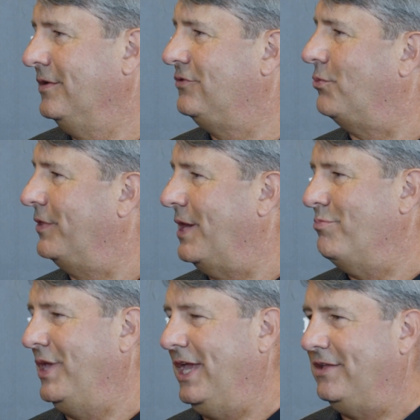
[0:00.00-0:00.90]
So what that
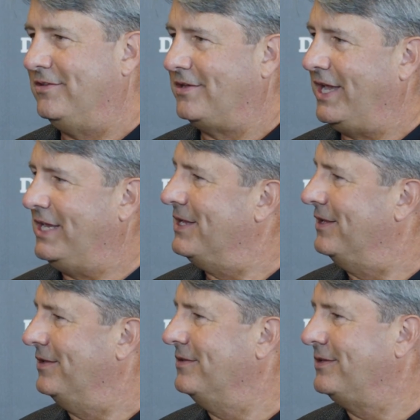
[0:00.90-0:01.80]
means is I
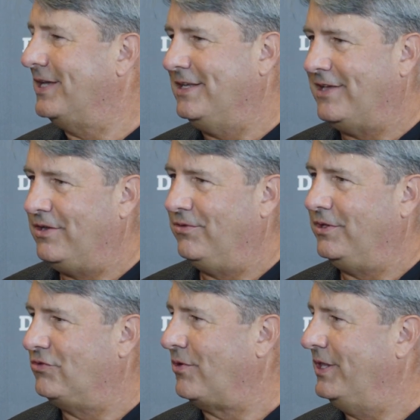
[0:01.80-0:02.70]
can
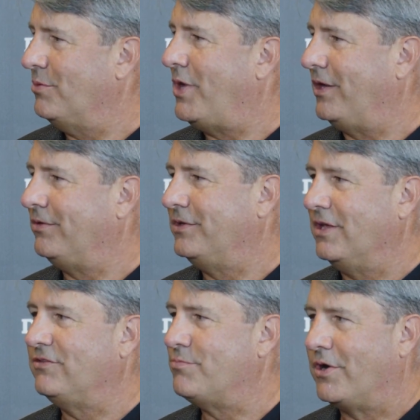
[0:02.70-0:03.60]
continually train the model to
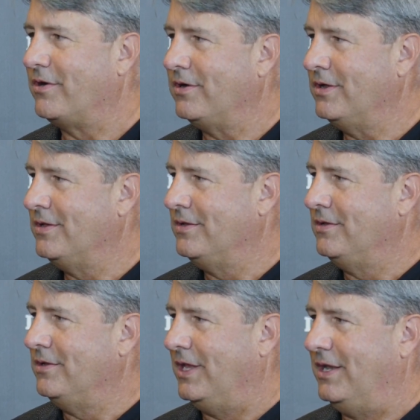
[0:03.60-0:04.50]
get smarter
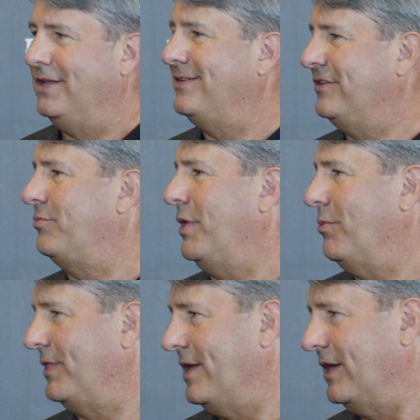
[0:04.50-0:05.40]
and anticipate
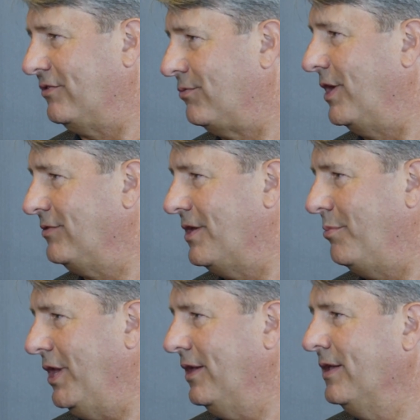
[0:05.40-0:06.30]
what that next threat's going to
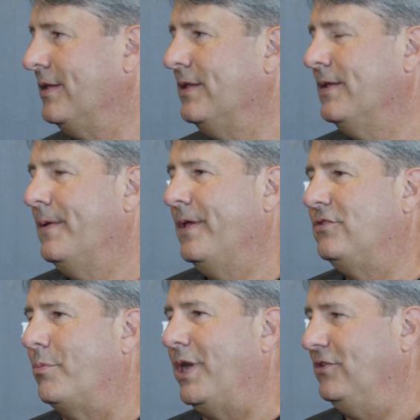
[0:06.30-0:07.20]
be.
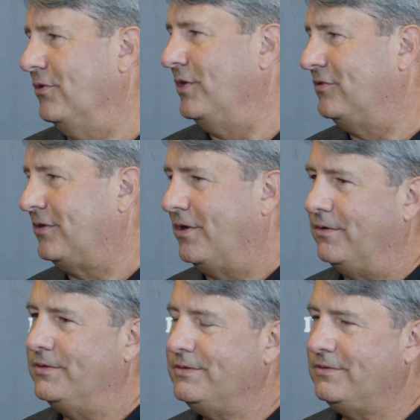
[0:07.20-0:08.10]
So by doing
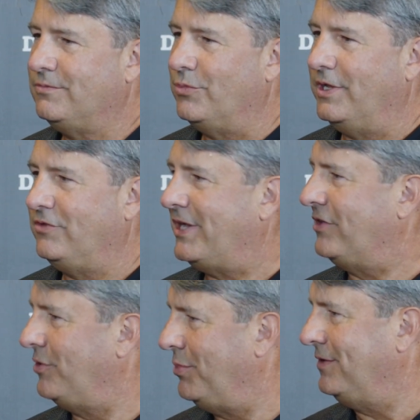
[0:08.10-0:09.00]
so, when a
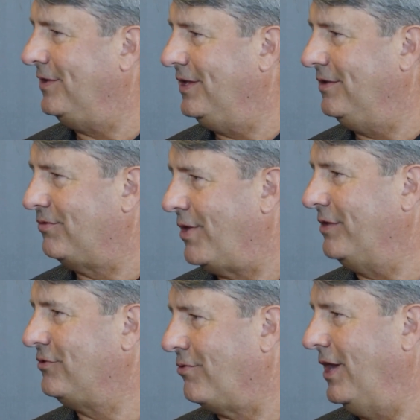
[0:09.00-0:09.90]
ChatGPT
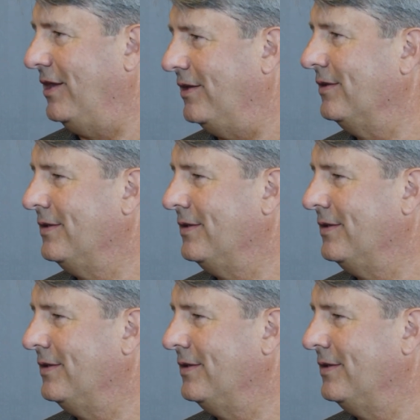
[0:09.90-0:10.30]
threat's created,